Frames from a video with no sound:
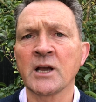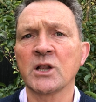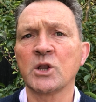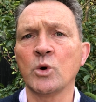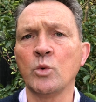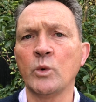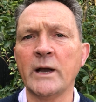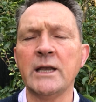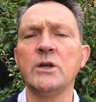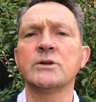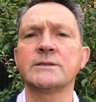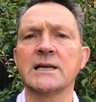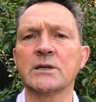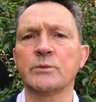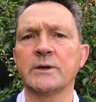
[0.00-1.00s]
The way you
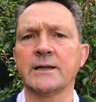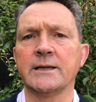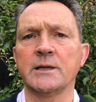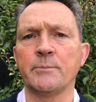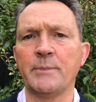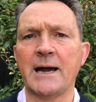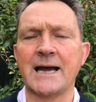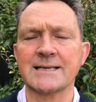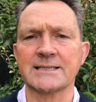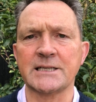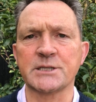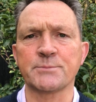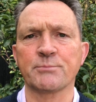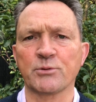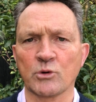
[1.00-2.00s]
dealt with it in the past
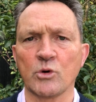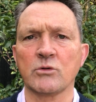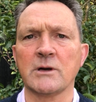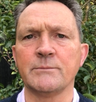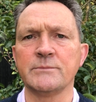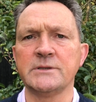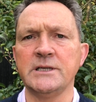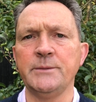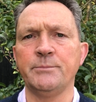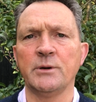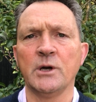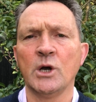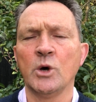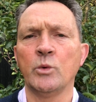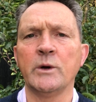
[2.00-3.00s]
is programmed deep
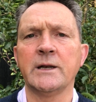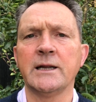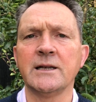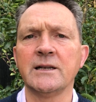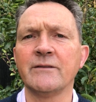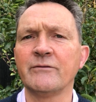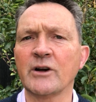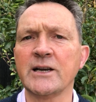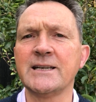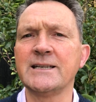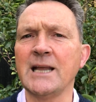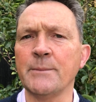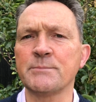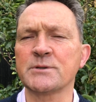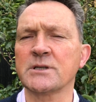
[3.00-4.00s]
within the very
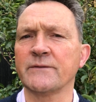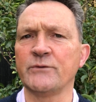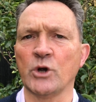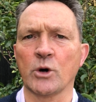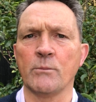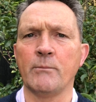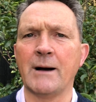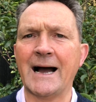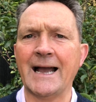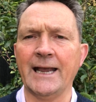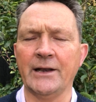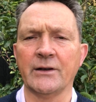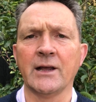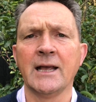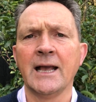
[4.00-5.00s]
depths of your
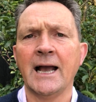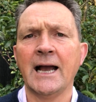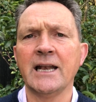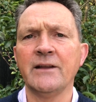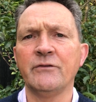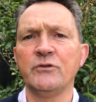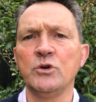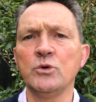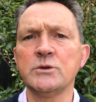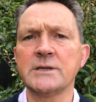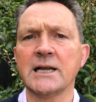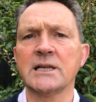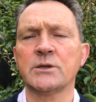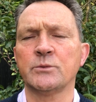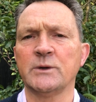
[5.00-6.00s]
mind, and if you
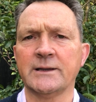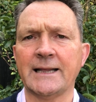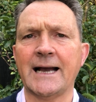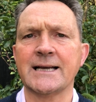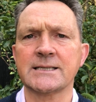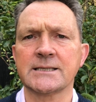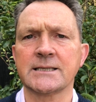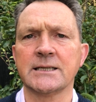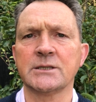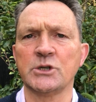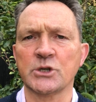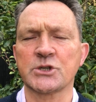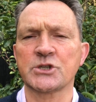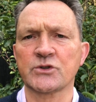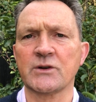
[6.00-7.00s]
dealt with that,
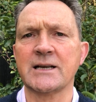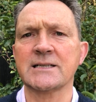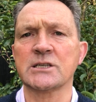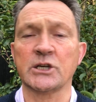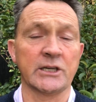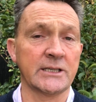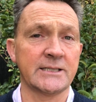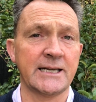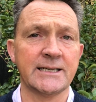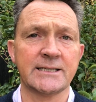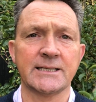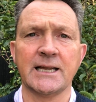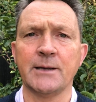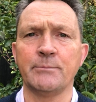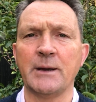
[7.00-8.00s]
your stress, on a
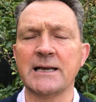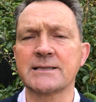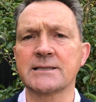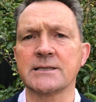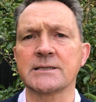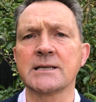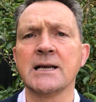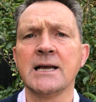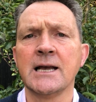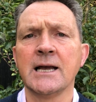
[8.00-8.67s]
day-to-day basis